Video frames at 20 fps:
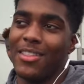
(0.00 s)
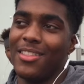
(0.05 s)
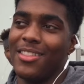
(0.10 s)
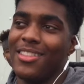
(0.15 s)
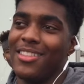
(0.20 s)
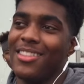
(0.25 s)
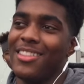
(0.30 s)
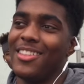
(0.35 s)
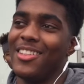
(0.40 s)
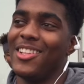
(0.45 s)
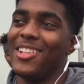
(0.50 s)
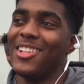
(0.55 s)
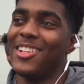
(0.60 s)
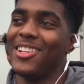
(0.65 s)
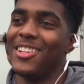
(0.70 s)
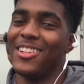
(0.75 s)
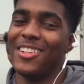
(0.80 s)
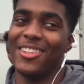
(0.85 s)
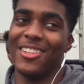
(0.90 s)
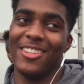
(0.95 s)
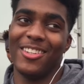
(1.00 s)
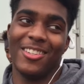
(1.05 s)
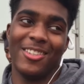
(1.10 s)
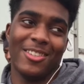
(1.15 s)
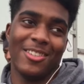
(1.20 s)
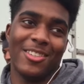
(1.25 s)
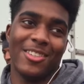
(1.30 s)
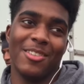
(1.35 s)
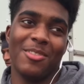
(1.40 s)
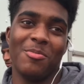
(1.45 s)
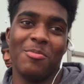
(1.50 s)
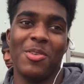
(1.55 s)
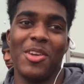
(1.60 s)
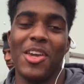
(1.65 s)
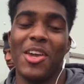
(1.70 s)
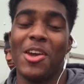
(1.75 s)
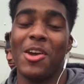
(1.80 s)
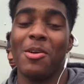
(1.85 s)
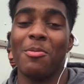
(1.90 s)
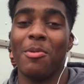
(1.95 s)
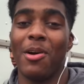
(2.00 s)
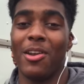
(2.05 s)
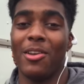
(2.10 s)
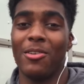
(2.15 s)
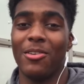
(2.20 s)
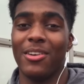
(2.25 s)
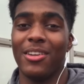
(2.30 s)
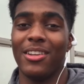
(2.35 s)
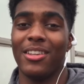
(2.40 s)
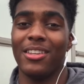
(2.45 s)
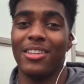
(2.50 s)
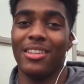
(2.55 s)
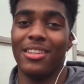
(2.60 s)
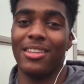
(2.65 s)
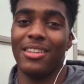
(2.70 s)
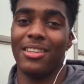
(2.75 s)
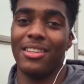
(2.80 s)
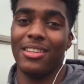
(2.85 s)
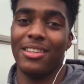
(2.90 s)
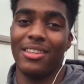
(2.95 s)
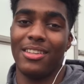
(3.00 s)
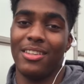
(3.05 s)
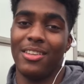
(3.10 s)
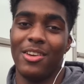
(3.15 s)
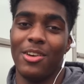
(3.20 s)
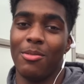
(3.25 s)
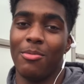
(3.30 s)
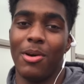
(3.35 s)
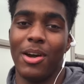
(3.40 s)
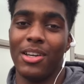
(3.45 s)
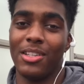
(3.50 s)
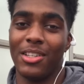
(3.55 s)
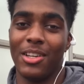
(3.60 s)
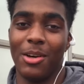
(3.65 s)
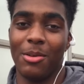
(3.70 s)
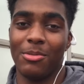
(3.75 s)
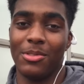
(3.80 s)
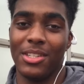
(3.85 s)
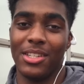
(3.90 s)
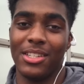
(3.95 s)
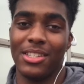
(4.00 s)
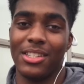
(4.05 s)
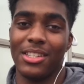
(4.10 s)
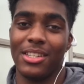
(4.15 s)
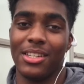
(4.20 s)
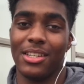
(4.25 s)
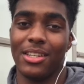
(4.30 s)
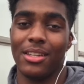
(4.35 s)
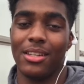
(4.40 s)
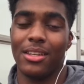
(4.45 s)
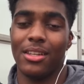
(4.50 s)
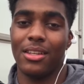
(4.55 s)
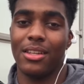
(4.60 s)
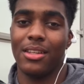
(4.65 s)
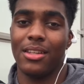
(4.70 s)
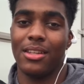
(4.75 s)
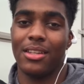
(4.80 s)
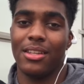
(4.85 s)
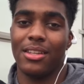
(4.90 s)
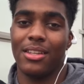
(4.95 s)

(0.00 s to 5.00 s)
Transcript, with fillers: Uh, everybody really everybody's competition. Any of those